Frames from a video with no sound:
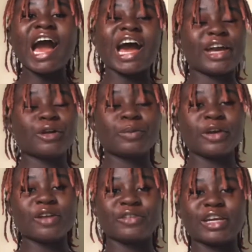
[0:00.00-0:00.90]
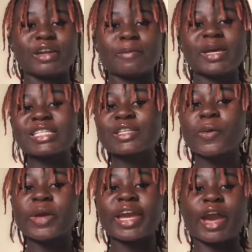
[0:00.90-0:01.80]
I hope you're having an amazing
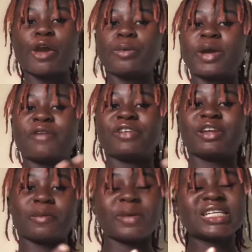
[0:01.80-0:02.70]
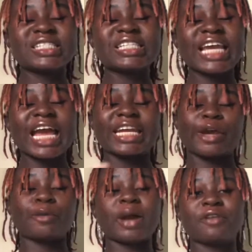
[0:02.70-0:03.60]
week, I hope you're having an amazing day, and I
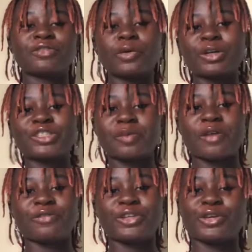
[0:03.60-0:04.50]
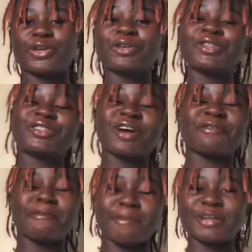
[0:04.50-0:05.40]
hope after watching my video you're going to have
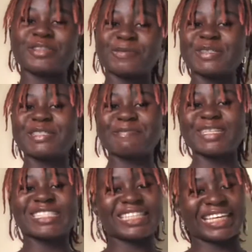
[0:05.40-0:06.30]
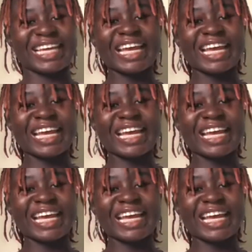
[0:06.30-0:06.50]
a much better day.